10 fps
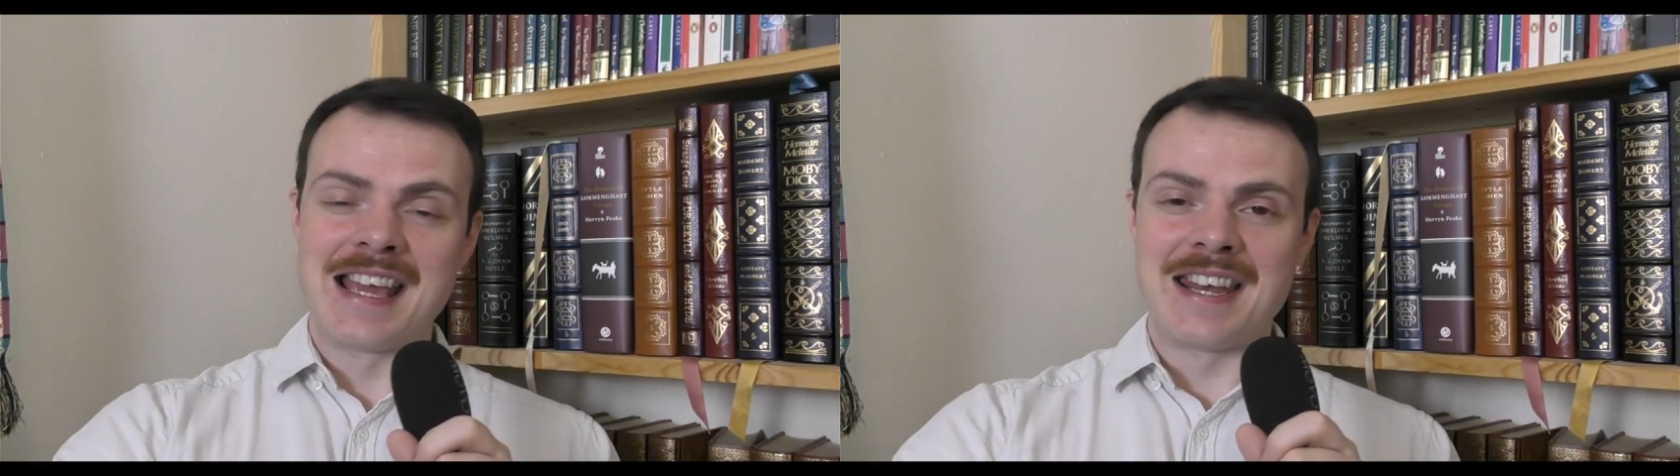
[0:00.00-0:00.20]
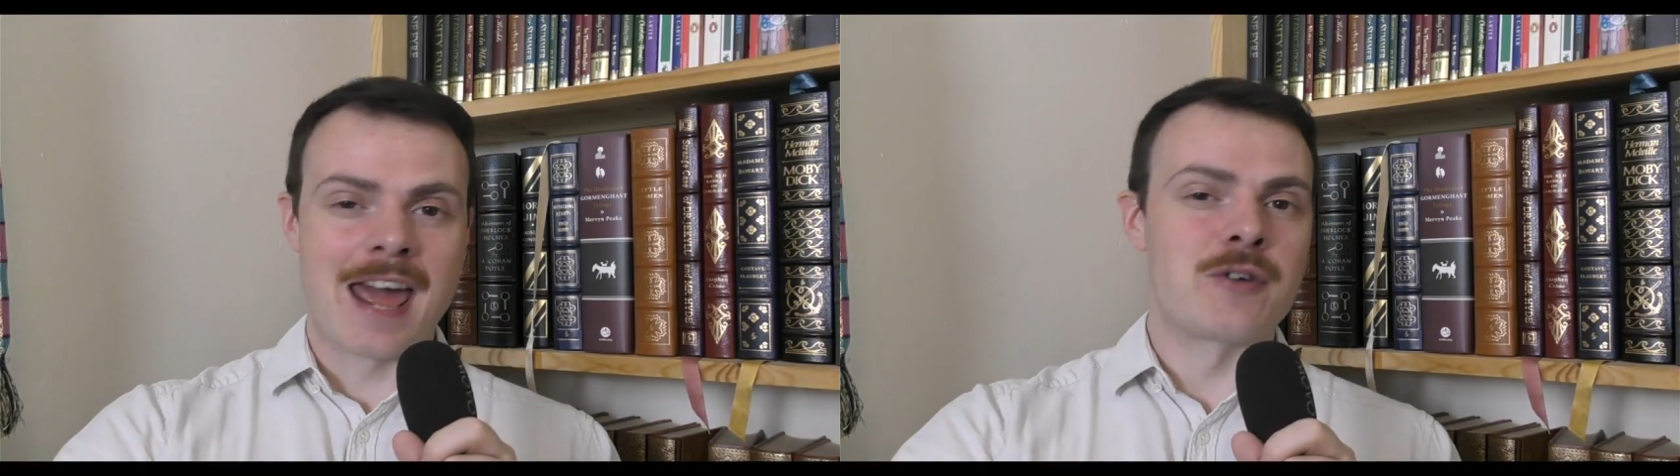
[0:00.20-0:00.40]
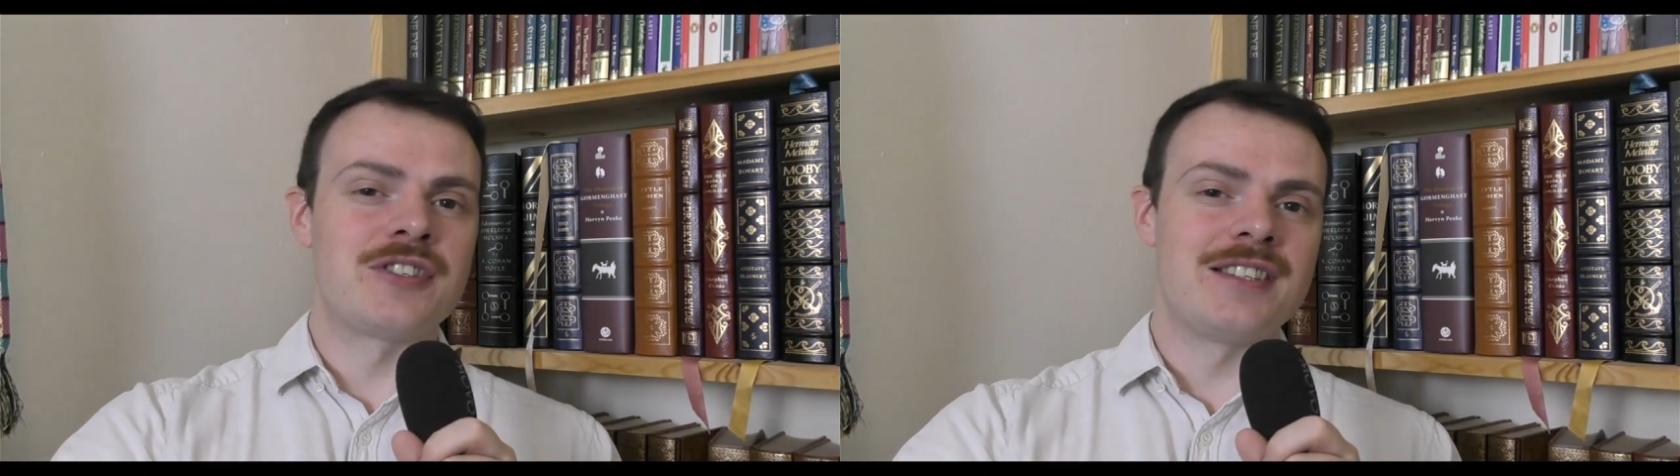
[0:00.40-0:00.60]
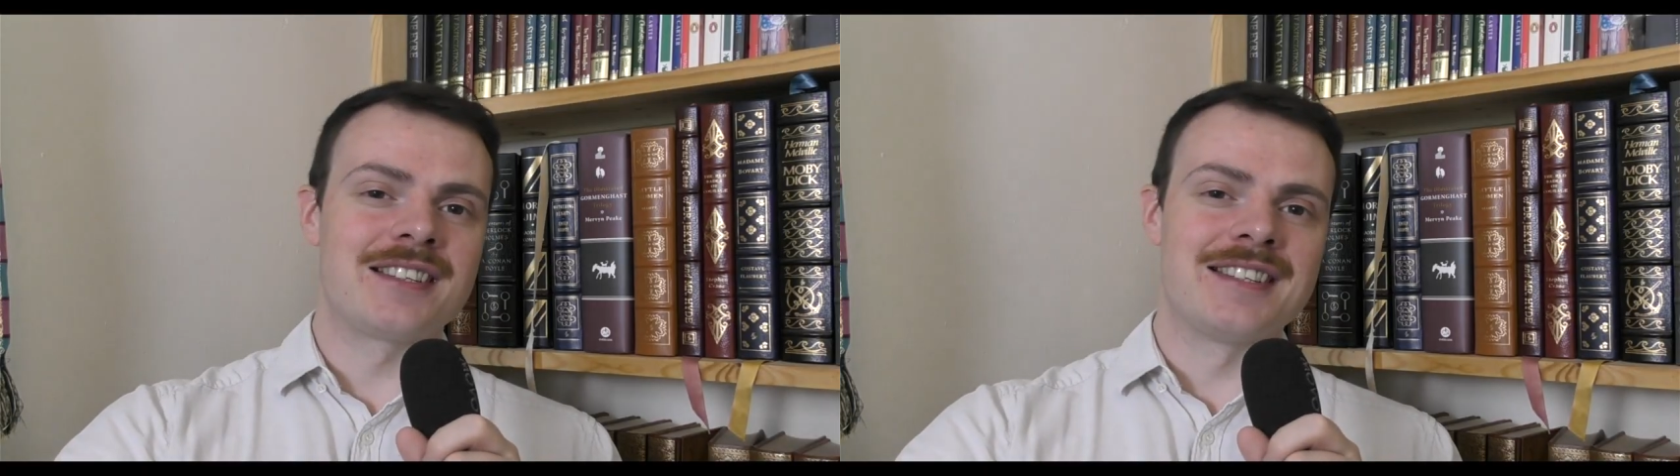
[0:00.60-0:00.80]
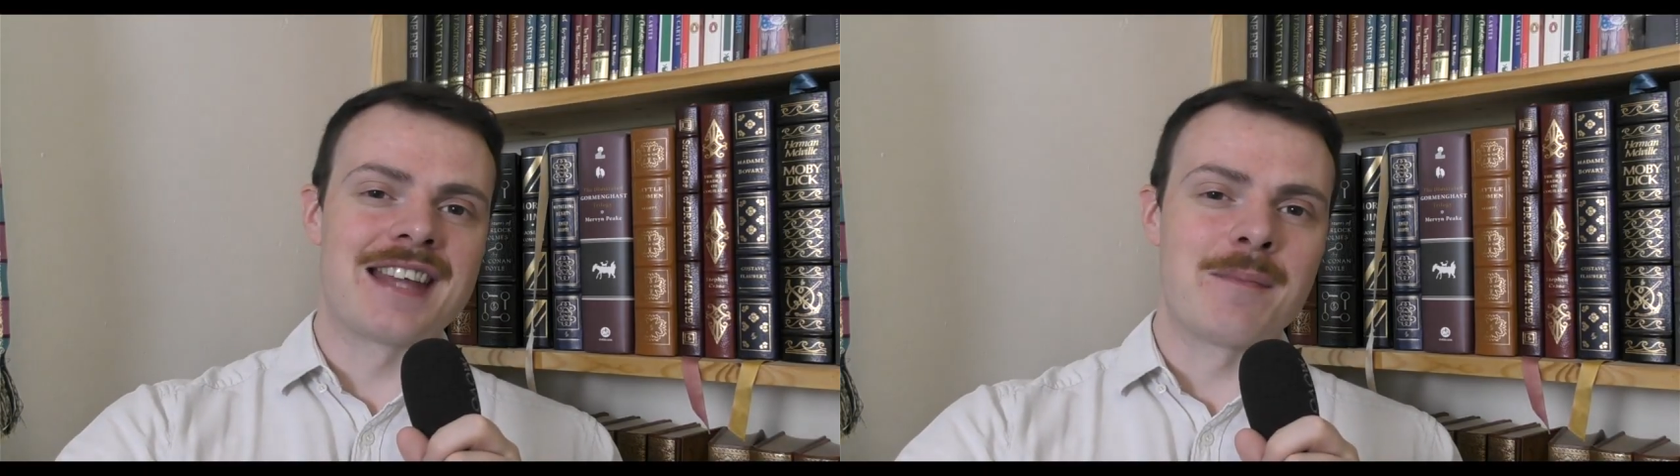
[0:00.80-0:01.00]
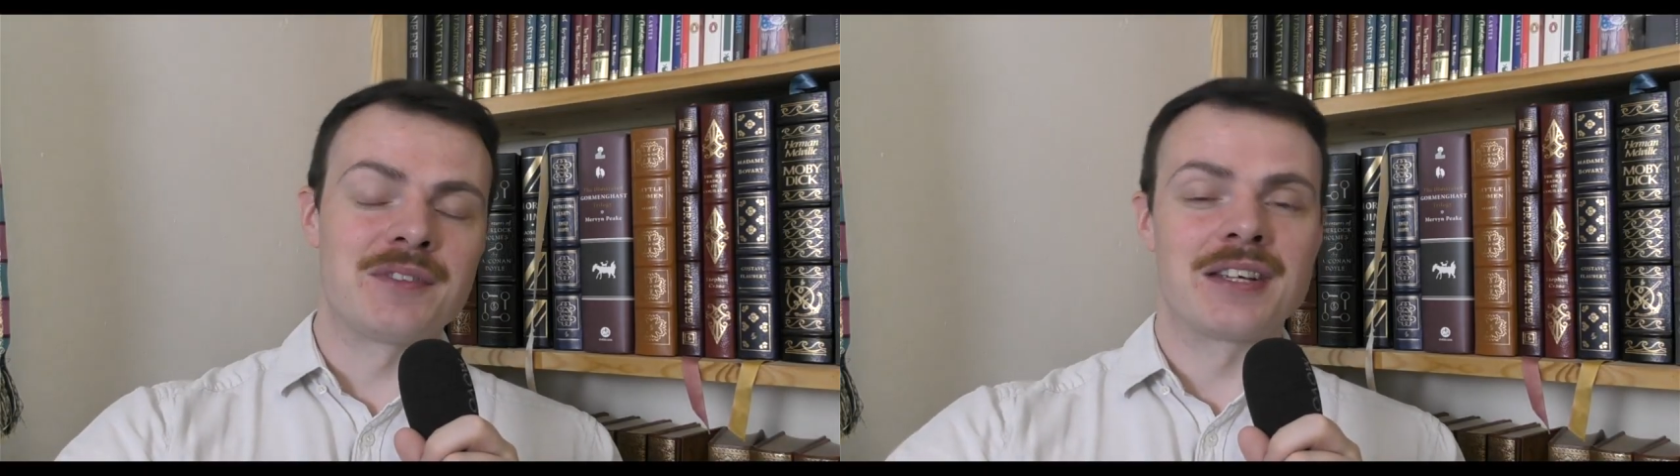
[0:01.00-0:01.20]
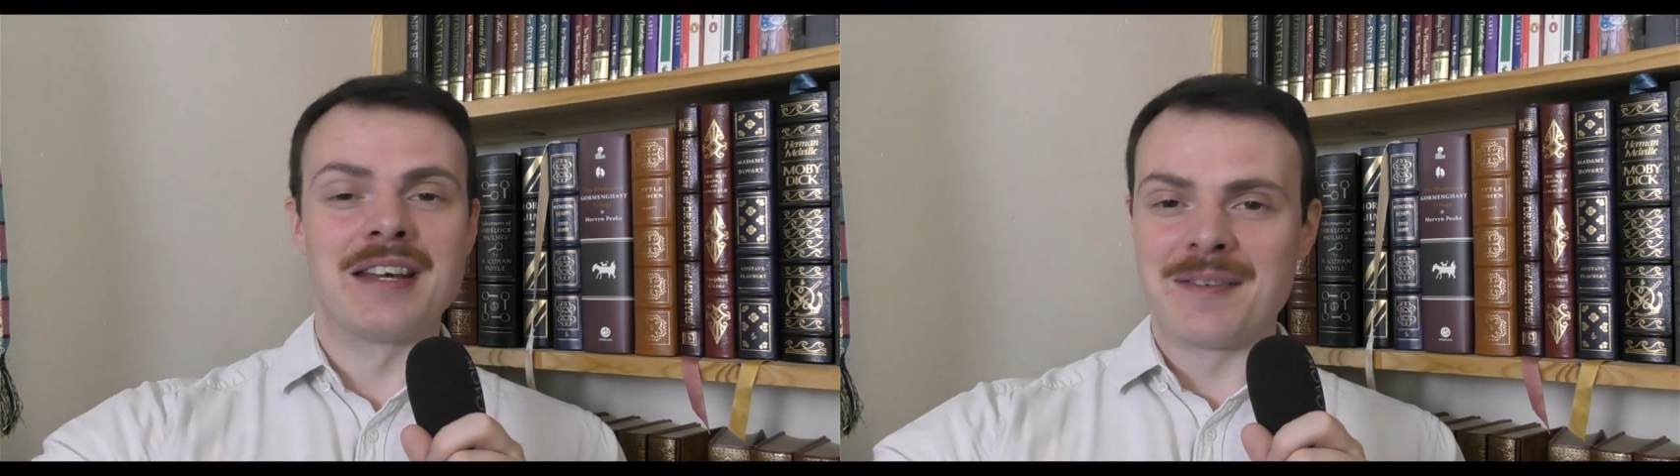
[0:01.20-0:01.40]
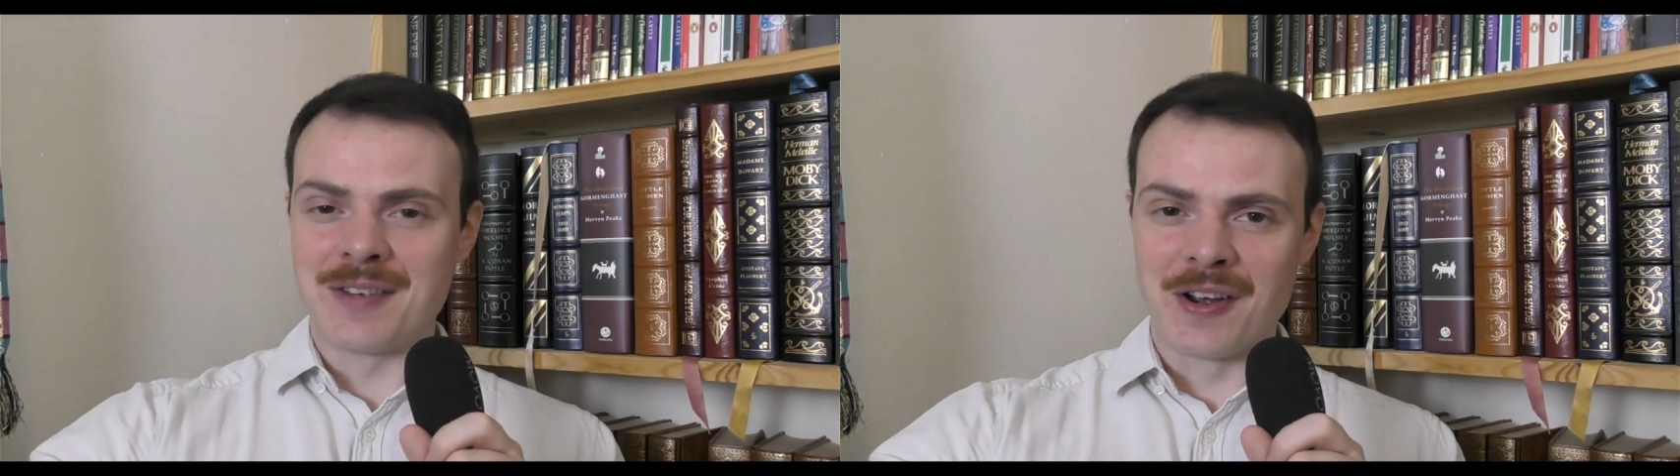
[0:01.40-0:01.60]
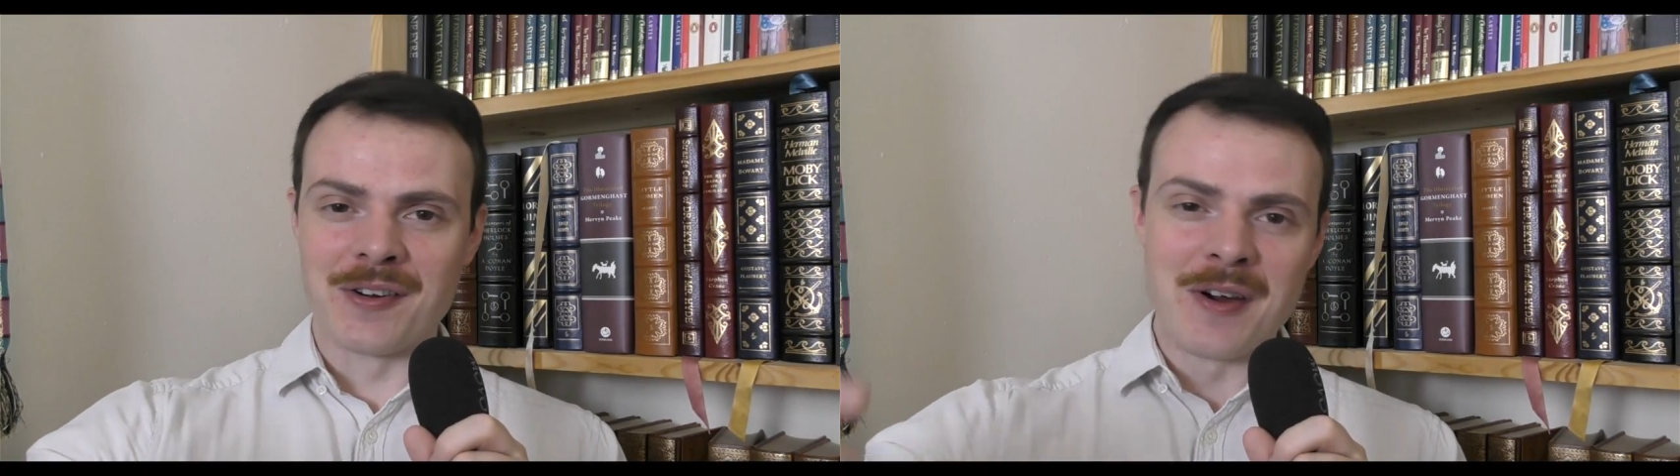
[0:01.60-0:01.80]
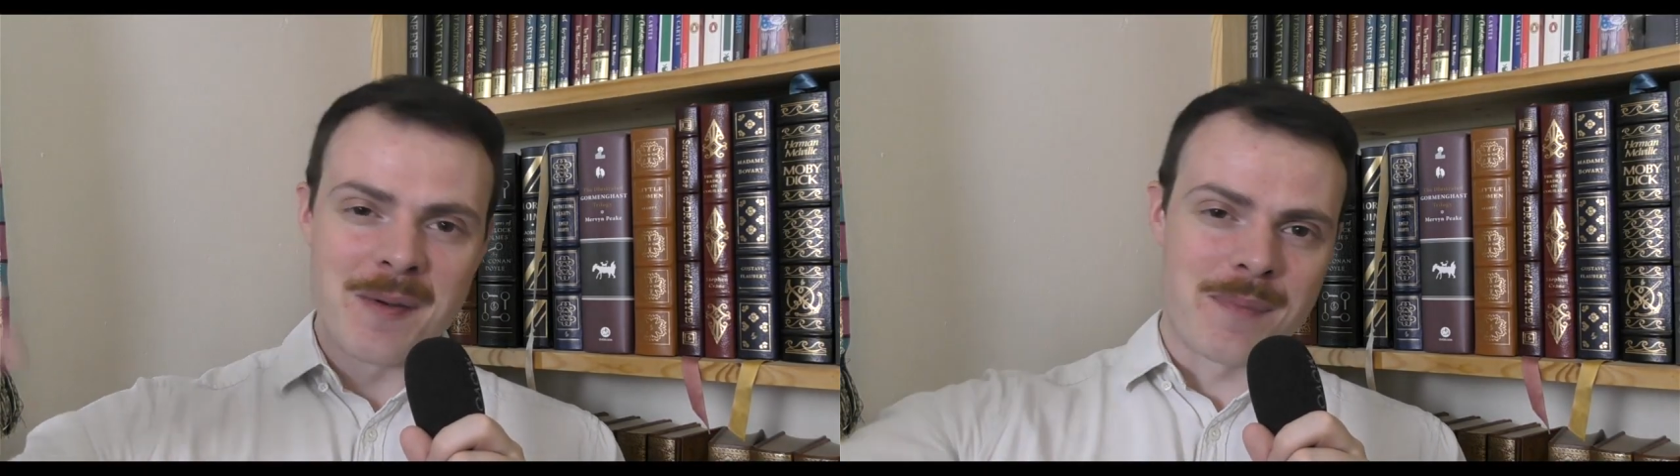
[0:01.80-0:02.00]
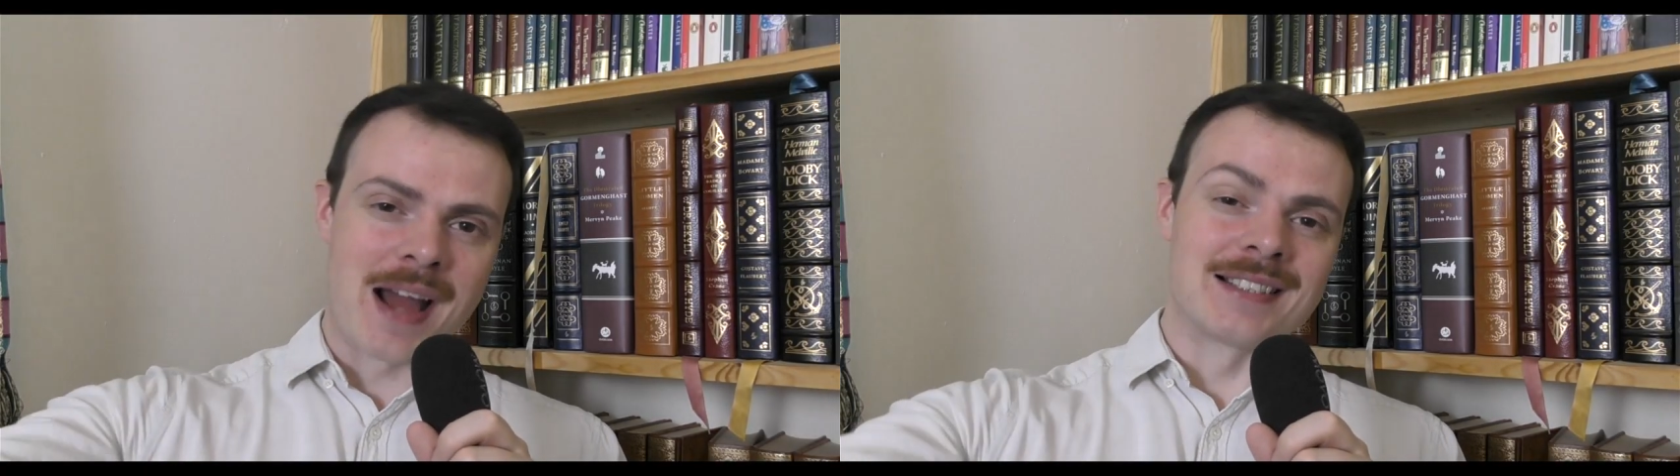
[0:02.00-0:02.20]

now she's condemned, by